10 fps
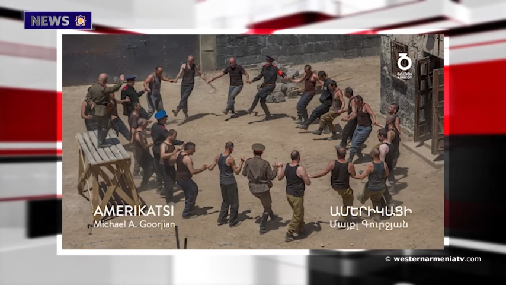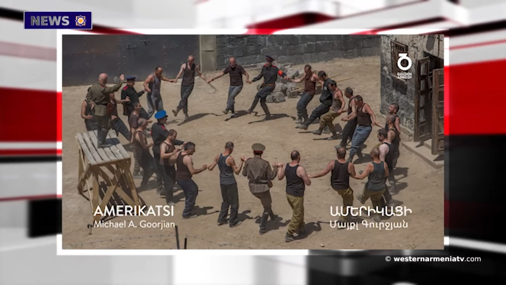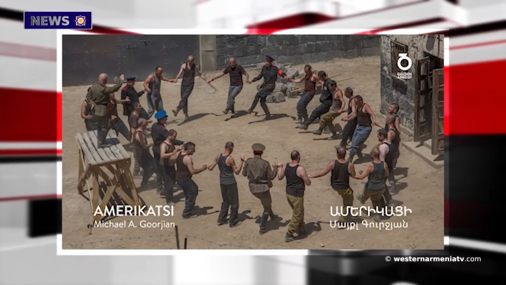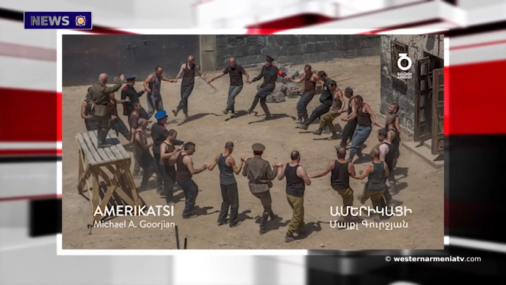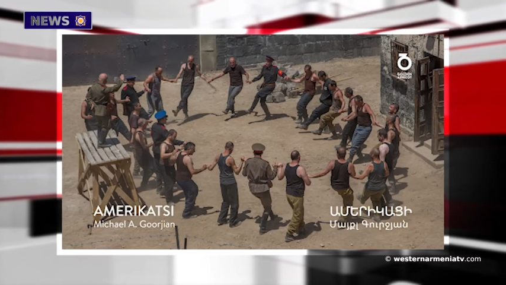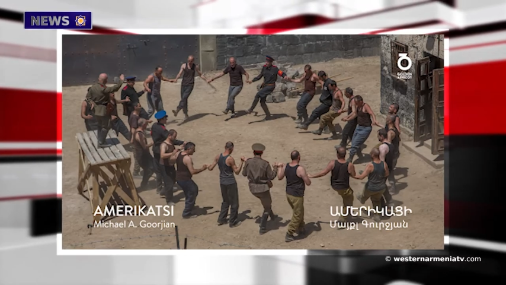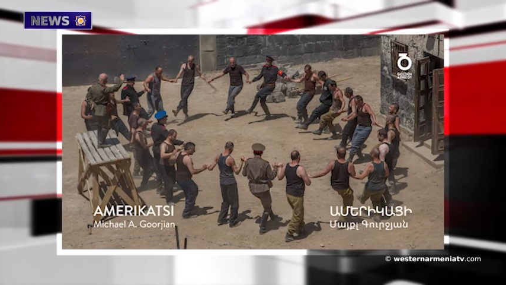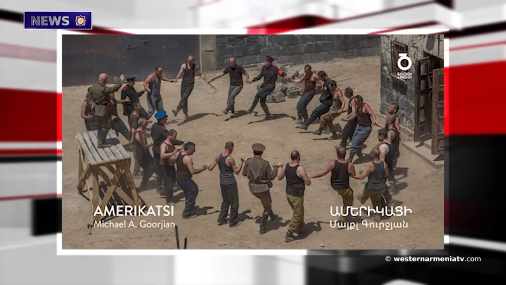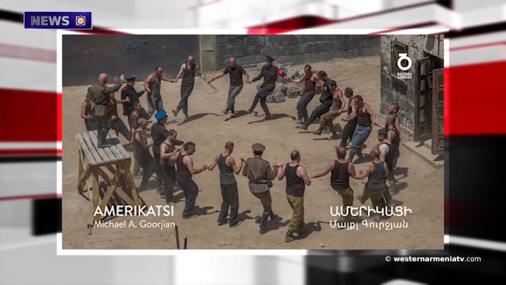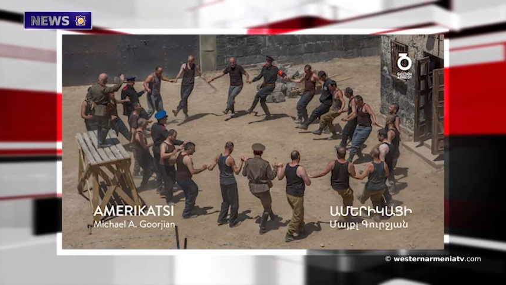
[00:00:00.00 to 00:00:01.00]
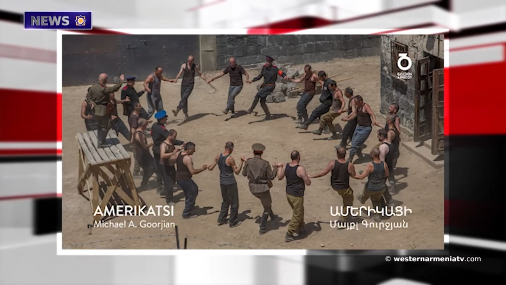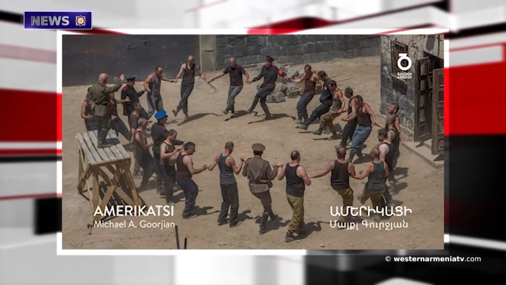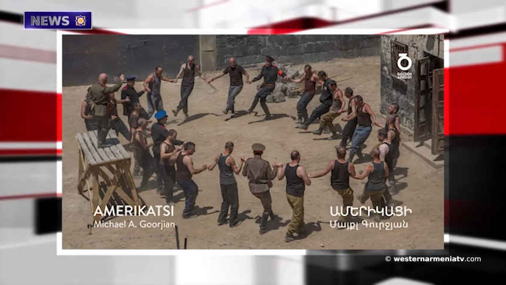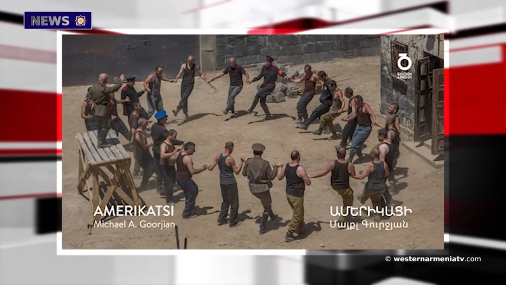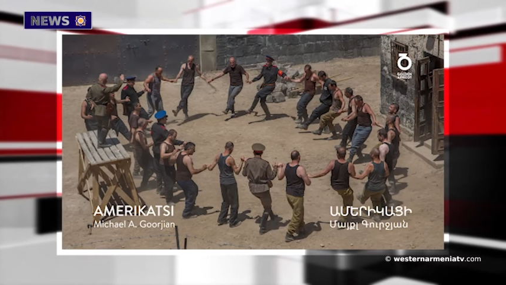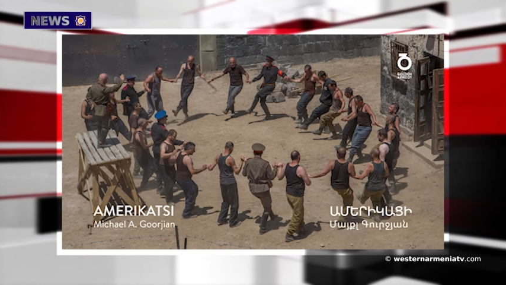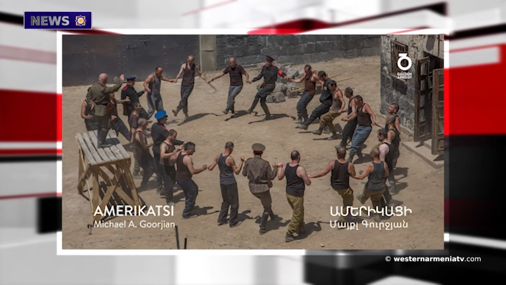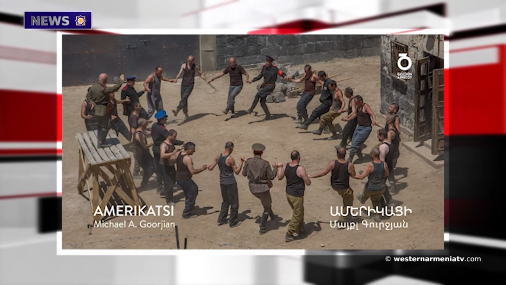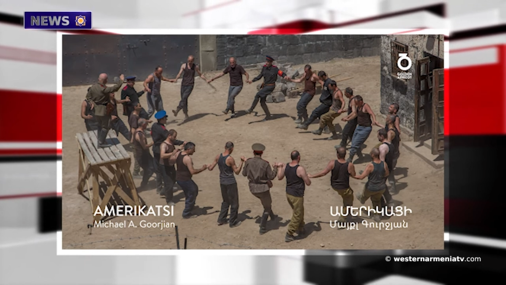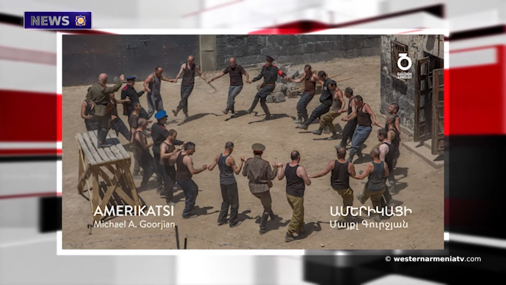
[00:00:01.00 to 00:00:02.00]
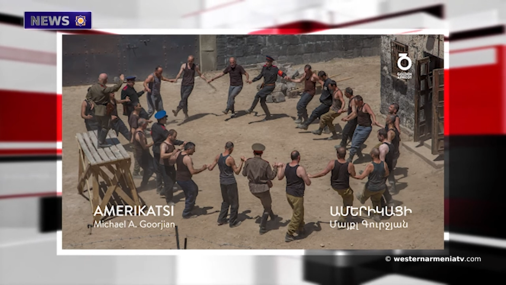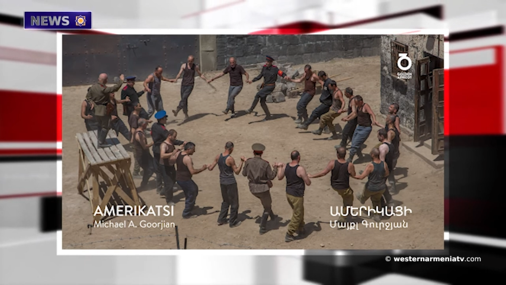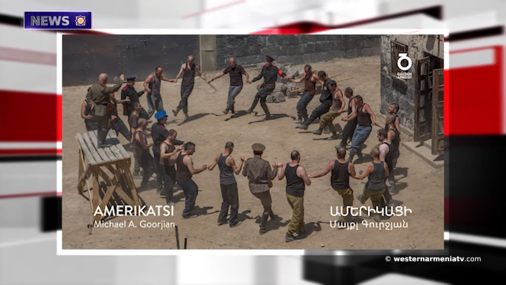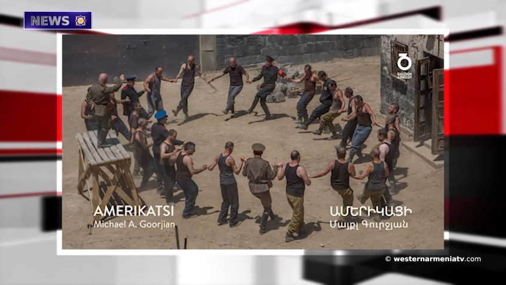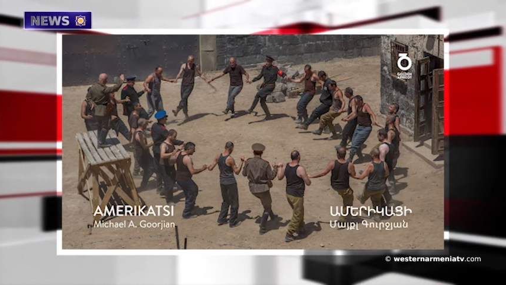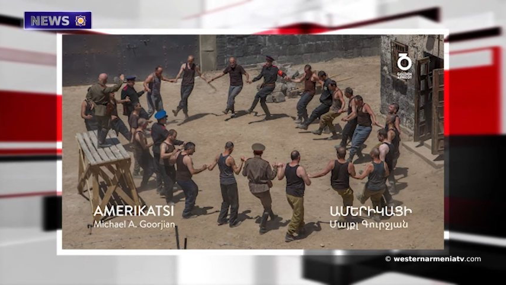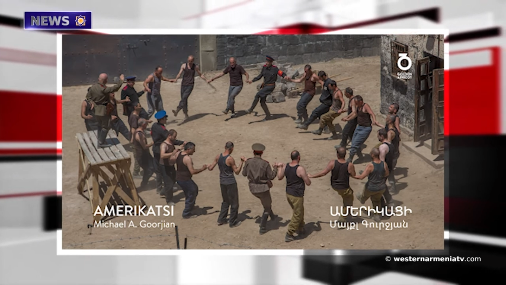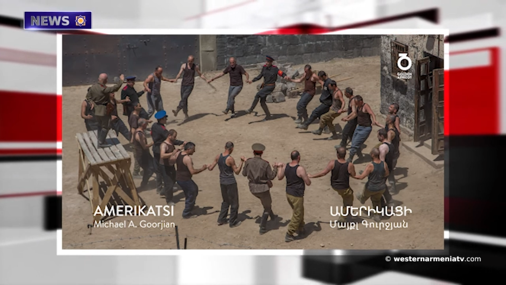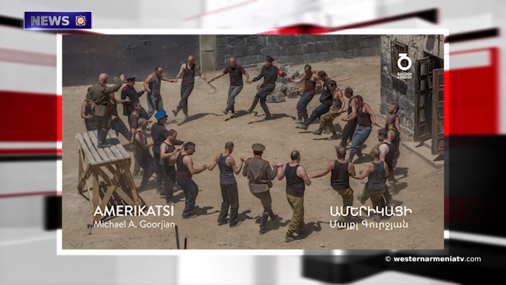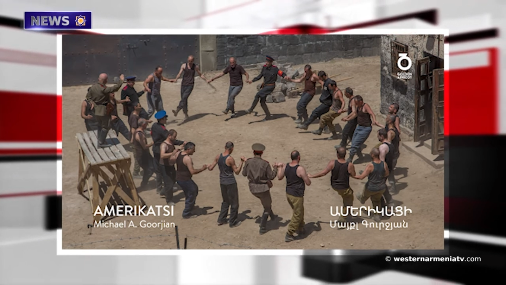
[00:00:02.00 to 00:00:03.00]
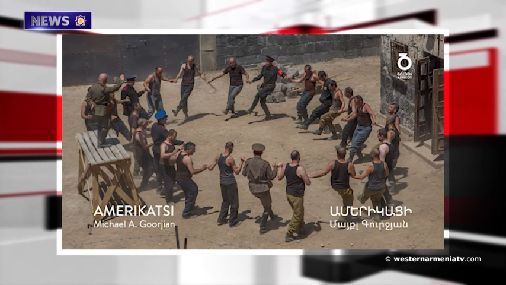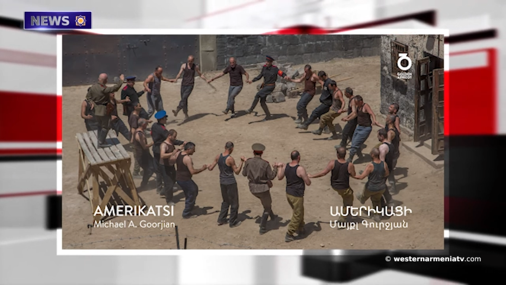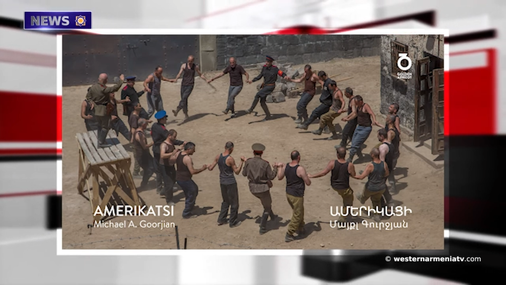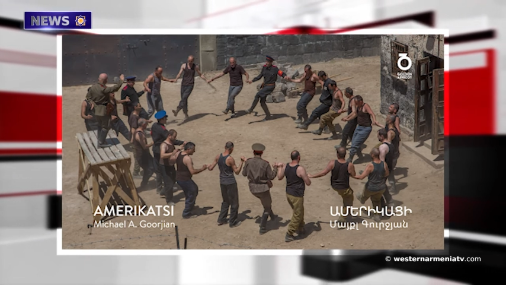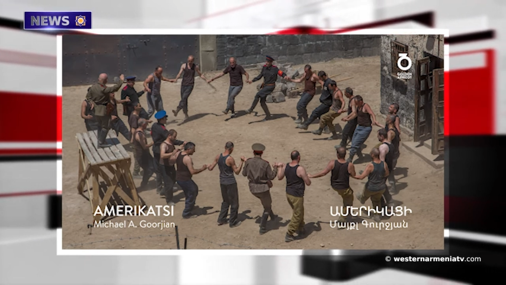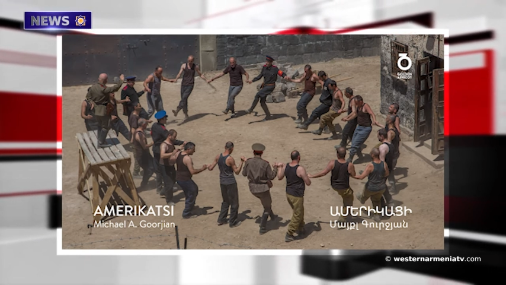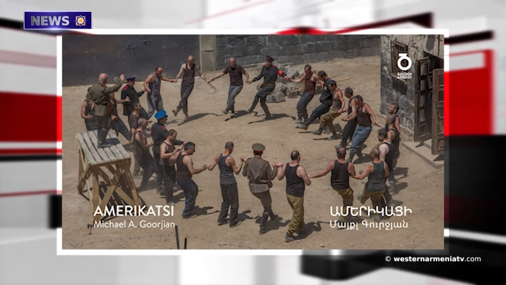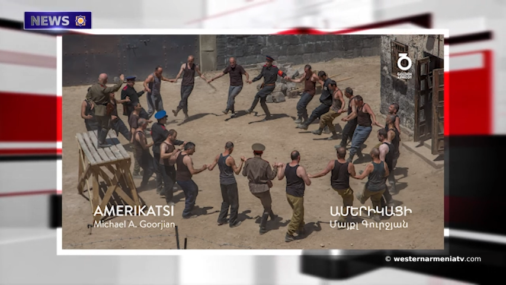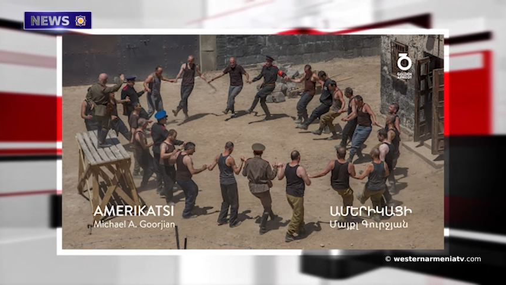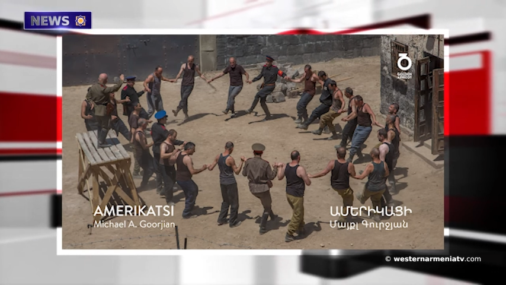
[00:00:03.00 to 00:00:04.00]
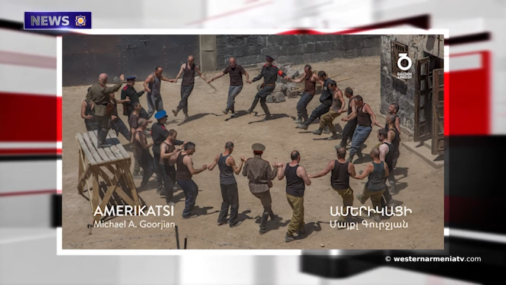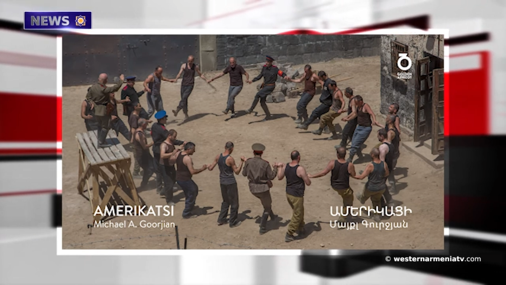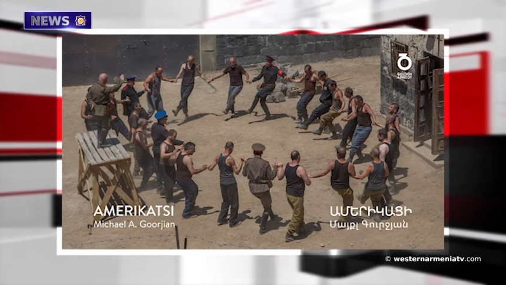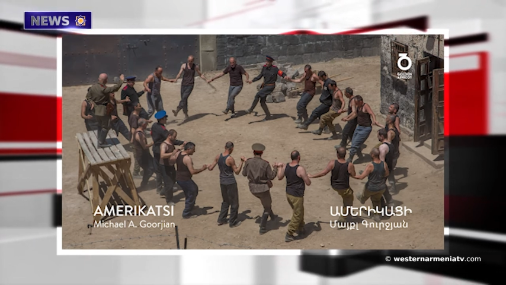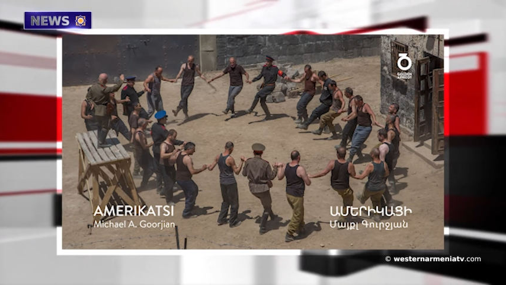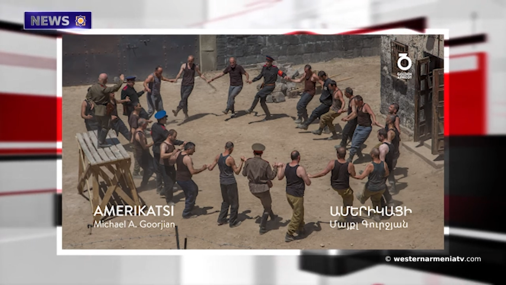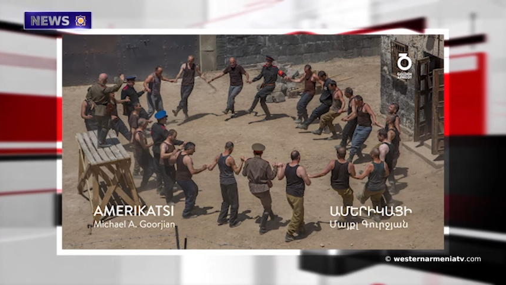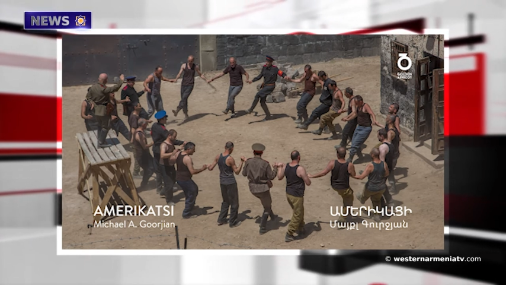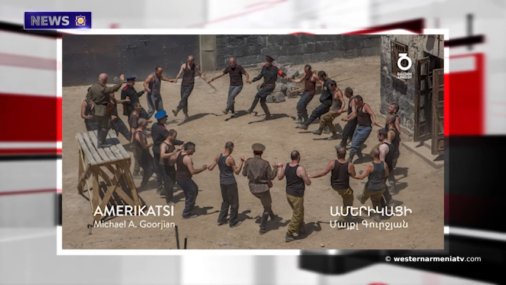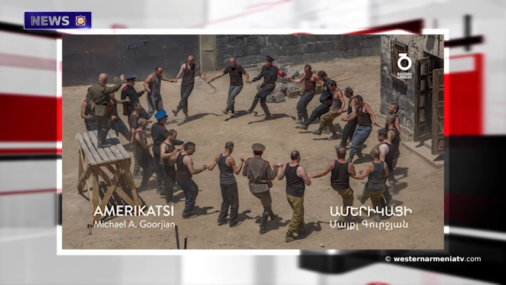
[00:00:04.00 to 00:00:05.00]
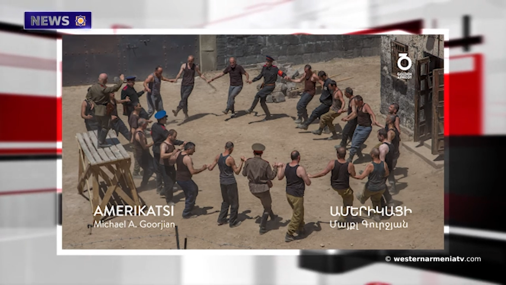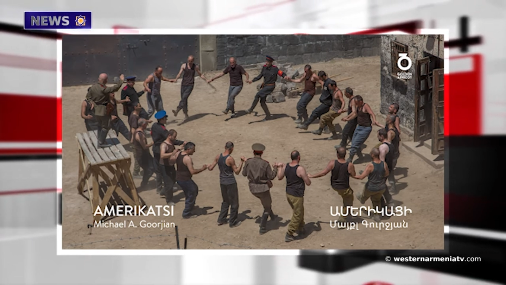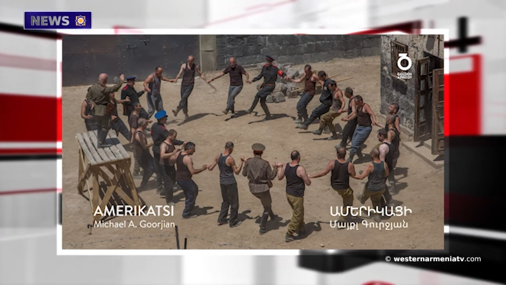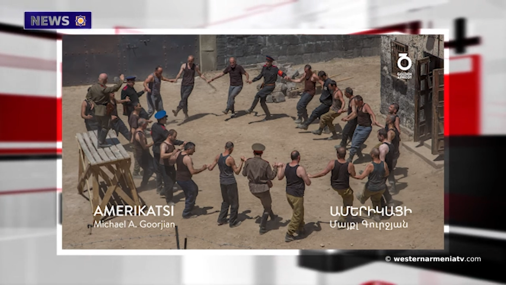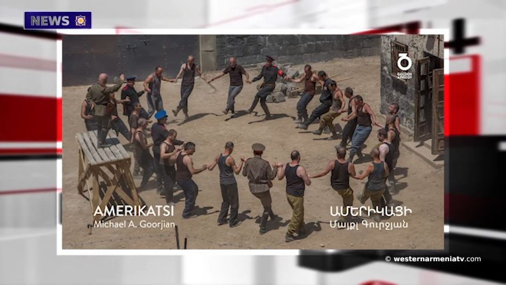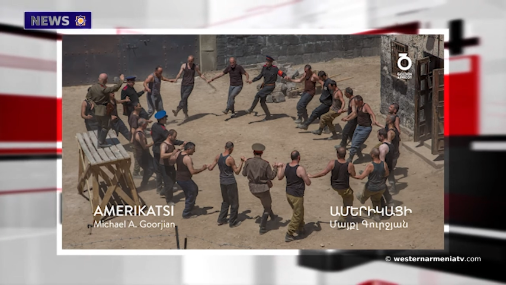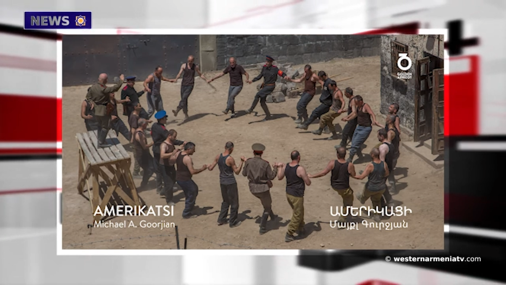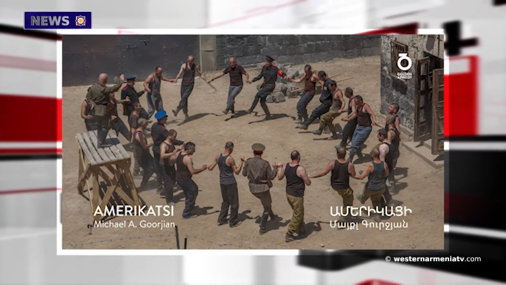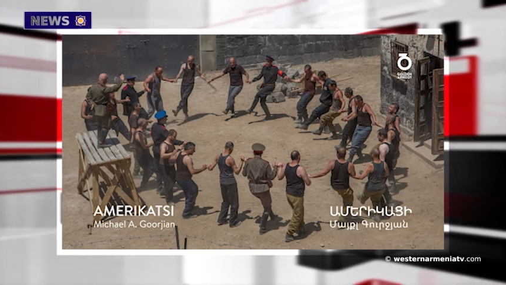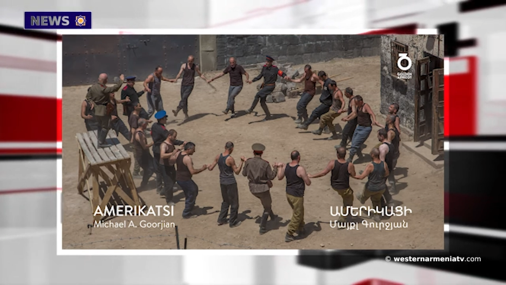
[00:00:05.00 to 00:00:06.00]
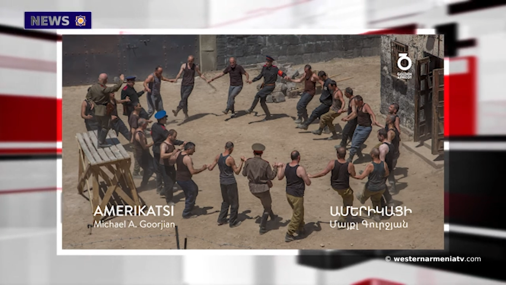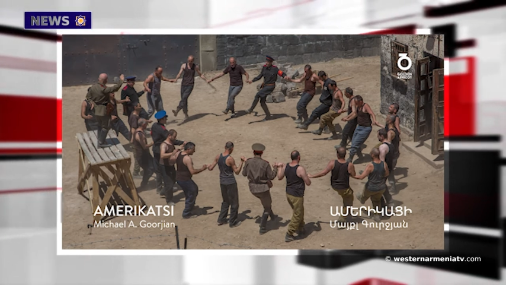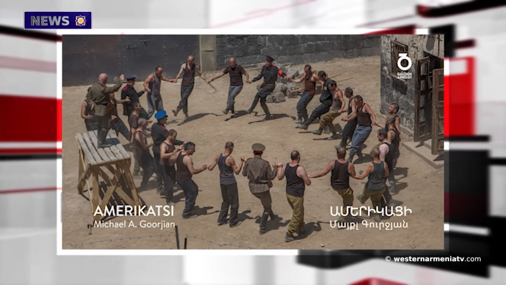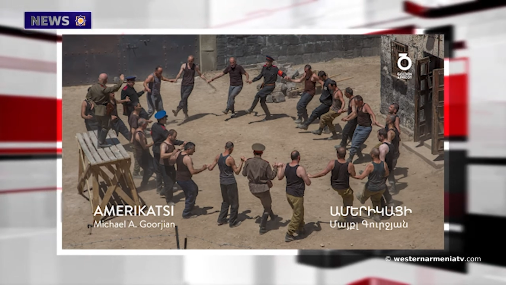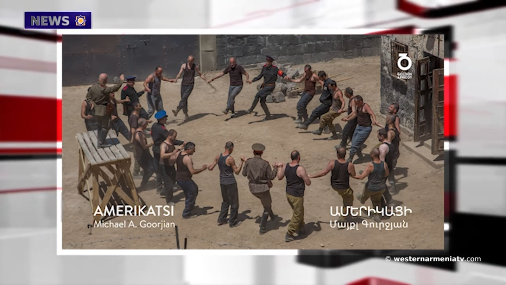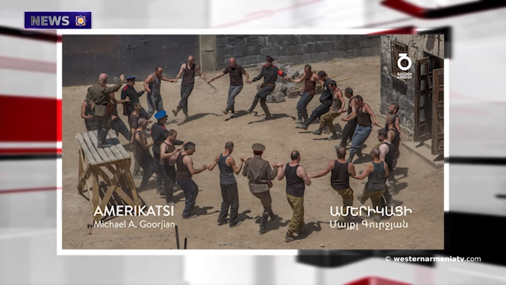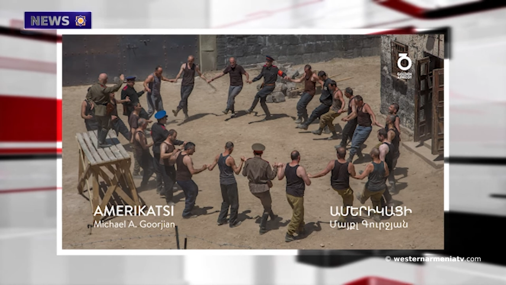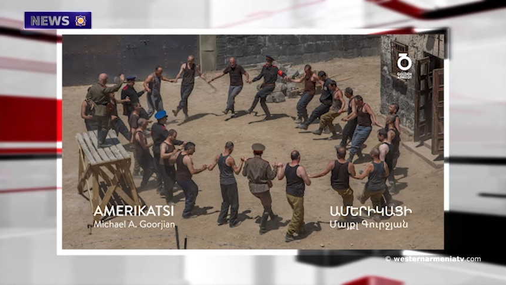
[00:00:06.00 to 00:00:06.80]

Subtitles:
(no speaker visible)